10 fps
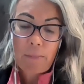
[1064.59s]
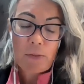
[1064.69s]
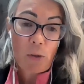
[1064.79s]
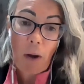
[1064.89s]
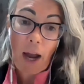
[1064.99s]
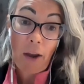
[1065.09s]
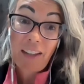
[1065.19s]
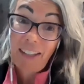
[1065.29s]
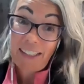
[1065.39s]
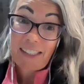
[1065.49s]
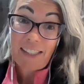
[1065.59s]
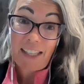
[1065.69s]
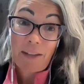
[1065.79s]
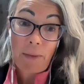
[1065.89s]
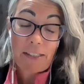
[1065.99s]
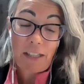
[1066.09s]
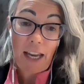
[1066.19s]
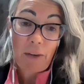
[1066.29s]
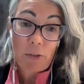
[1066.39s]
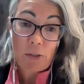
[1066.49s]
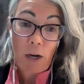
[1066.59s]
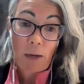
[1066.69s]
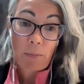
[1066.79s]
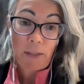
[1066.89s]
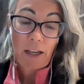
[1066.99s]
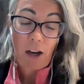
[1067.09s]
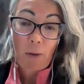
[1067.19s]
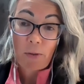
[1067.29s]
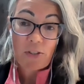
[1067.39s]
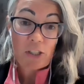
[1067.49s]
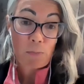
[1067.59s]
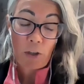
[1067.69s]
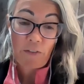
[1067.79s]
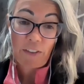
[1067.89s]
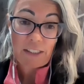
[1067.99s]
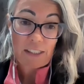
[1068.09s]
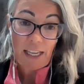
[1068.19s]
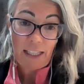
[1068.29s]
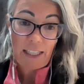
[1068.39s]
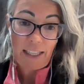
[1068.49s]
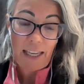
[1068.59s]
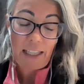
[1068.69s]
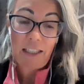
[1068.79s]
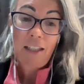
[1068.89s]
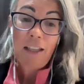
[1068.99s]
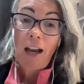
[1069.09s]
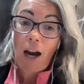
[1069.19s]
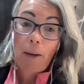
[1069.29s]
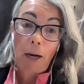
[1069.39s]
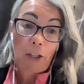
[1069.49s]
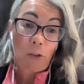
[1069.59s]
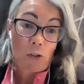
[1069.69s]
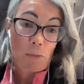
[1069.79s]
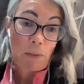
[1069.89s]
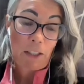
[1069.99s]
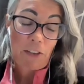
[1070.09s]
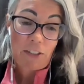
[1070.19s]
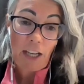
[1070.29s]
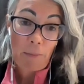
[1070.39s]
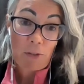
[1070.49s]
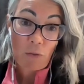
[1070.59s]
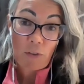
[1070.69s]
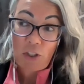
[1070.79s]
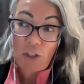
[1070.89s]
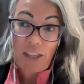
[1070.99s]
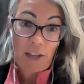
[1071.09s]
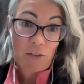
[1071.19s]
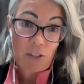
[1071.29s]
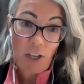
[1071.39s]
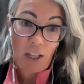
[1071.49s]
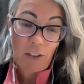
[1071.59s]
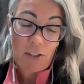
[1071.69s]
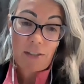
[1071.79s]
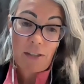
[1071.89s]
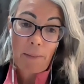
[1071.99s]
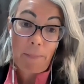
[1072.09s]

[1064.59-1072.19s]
So I like to say that my diet was probably almost as perfect as I could get it. Our grocery bill at the time was over $2,000.